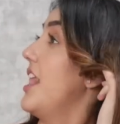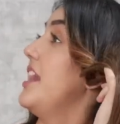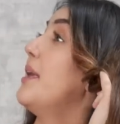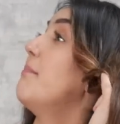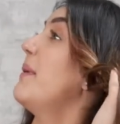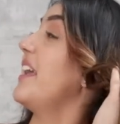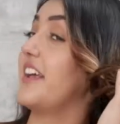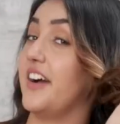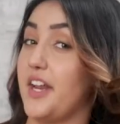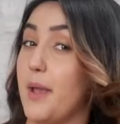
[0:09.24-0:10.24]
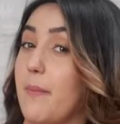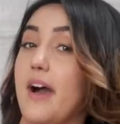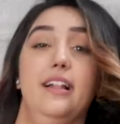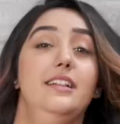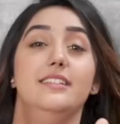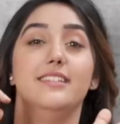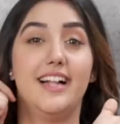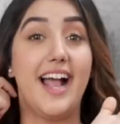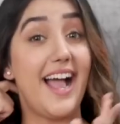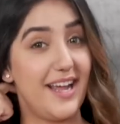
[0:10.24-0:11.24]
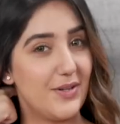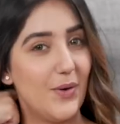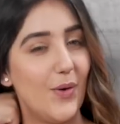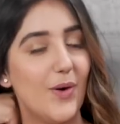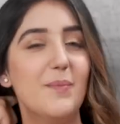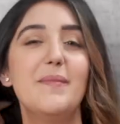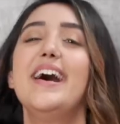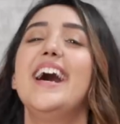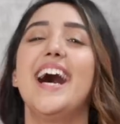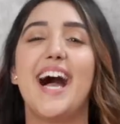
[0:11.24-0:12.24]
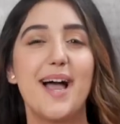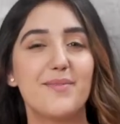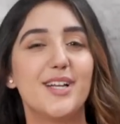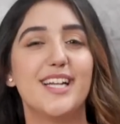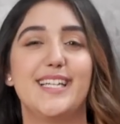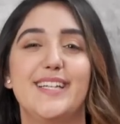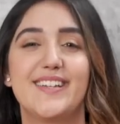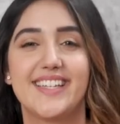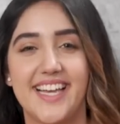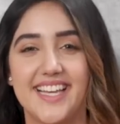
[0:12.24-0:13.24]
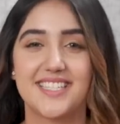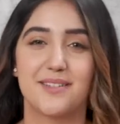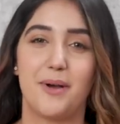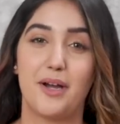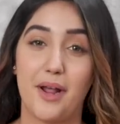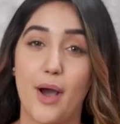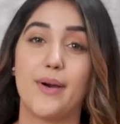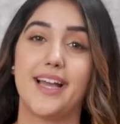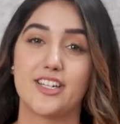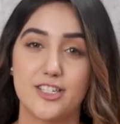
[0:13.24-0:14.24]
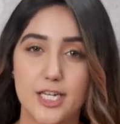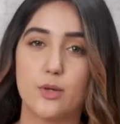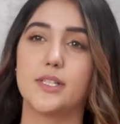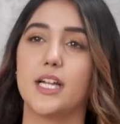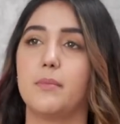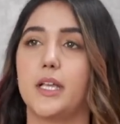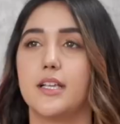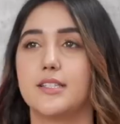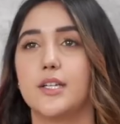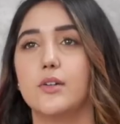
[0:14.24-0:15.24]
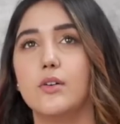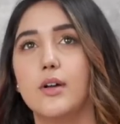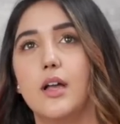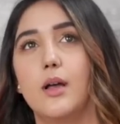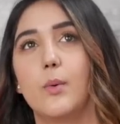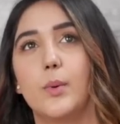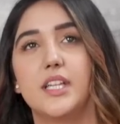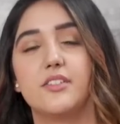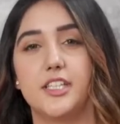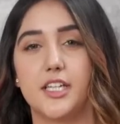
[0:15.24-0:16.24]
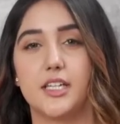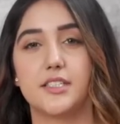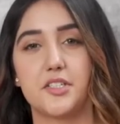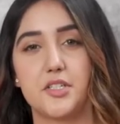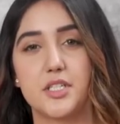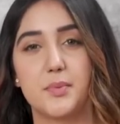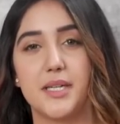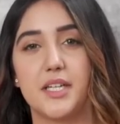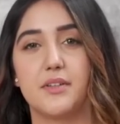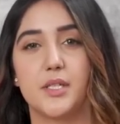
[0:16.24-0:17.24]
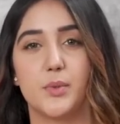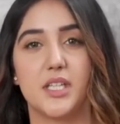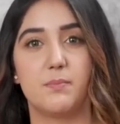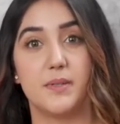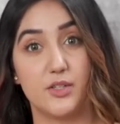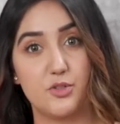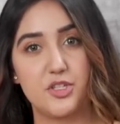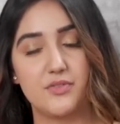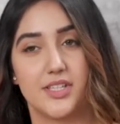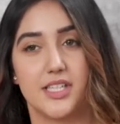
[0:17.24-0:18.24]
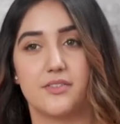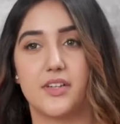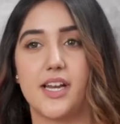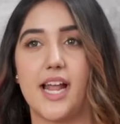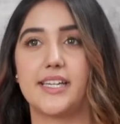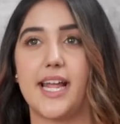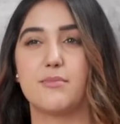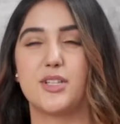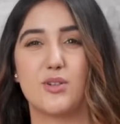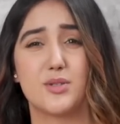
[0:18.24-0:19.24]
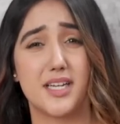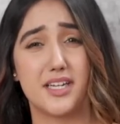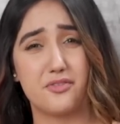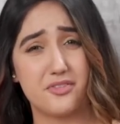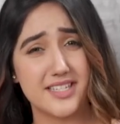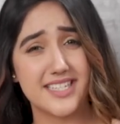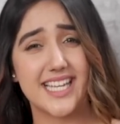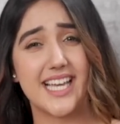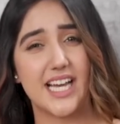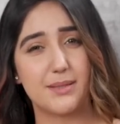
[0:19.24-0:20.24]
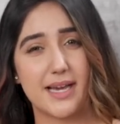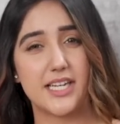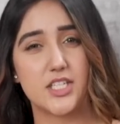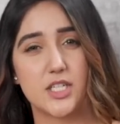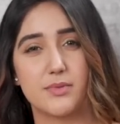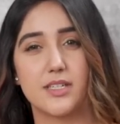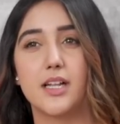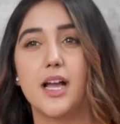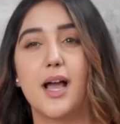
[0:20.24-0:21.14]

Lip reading: lambe ghane baal at home, I'm gonna tell you guys about how I actually do that, because you know, with the weather conditions we live in, with the pollution we live in, at times they also get frizzy, unmanageable.